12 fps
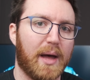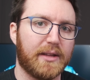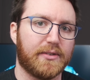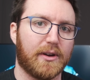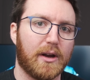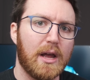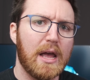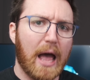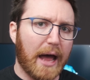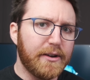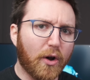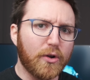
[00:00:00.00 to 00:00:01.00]
better.
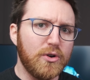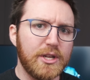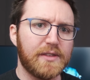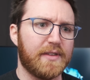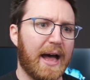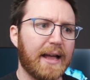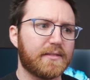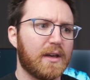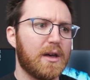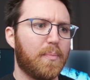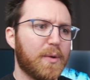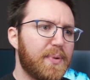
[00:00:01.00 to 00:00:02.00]
And not only that,
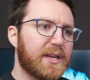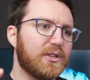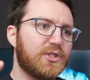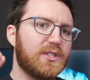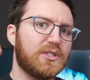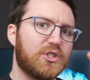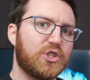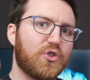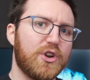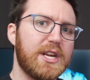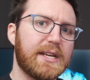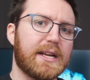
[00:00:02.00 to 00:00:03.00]
but because the
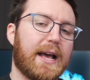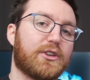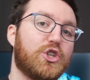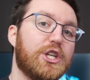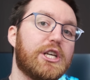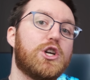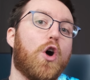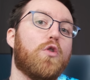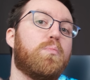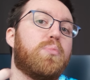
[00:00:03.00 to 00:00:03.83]
screen can actually go